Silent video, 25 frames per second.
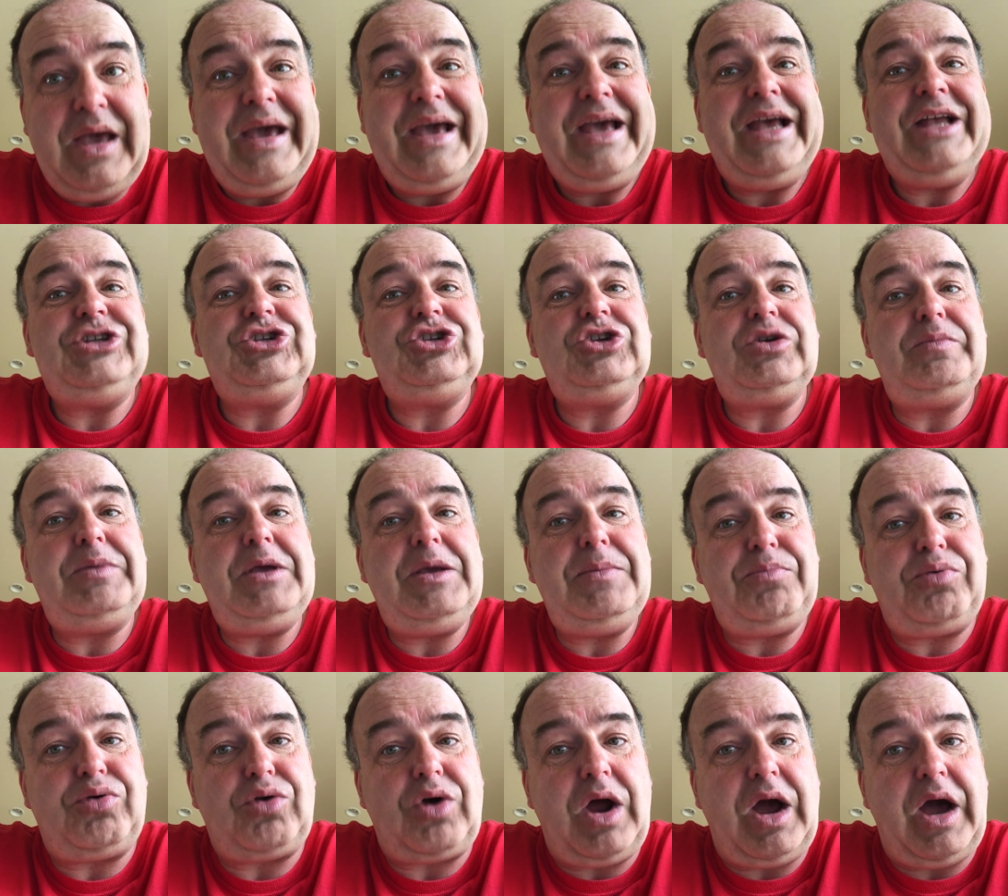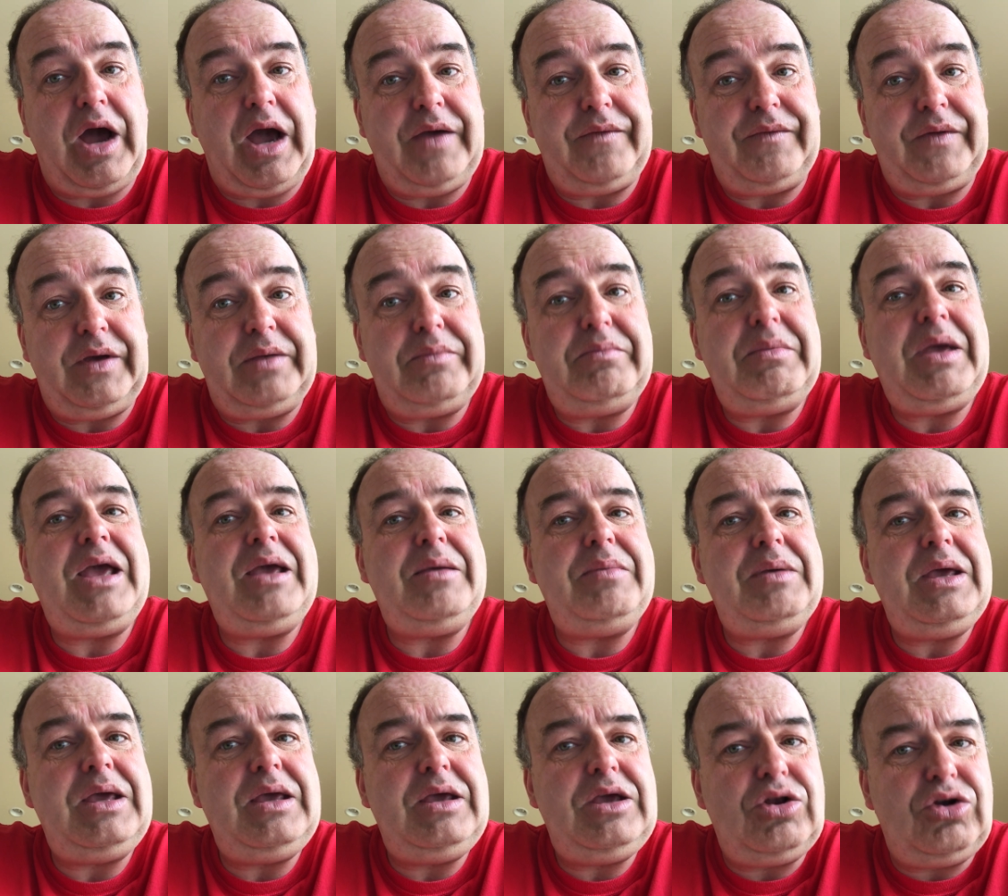It should be private.
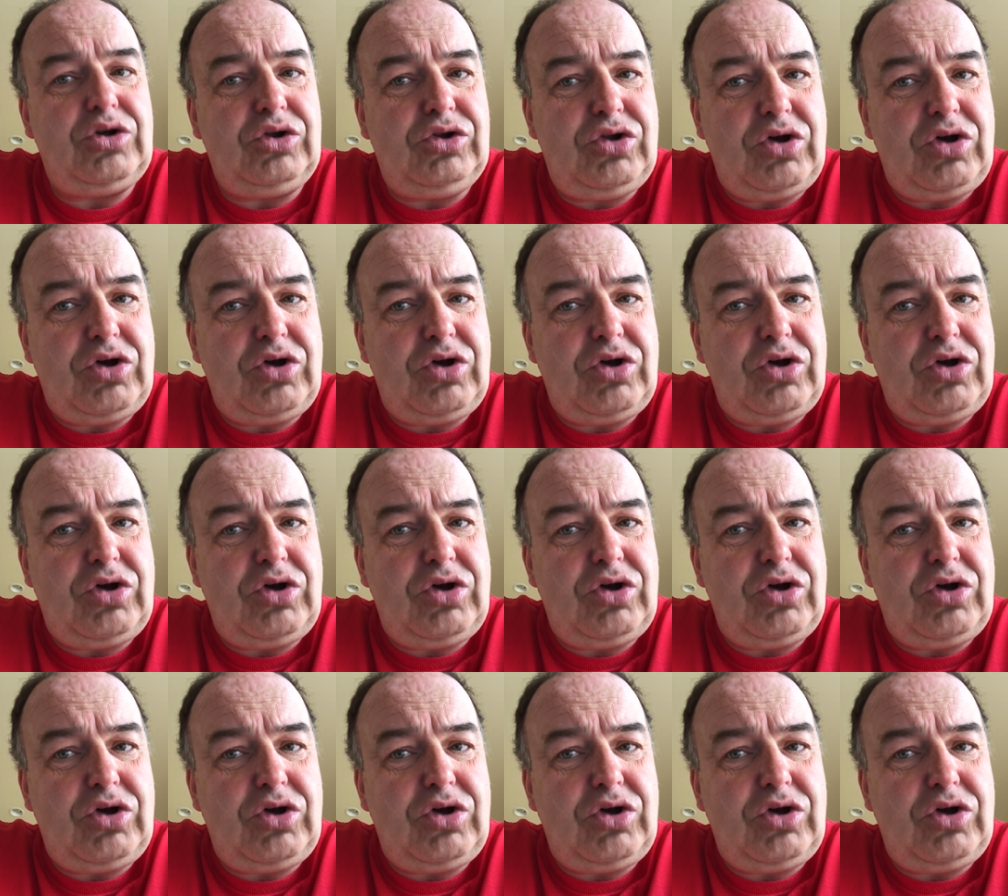Maybe, you know,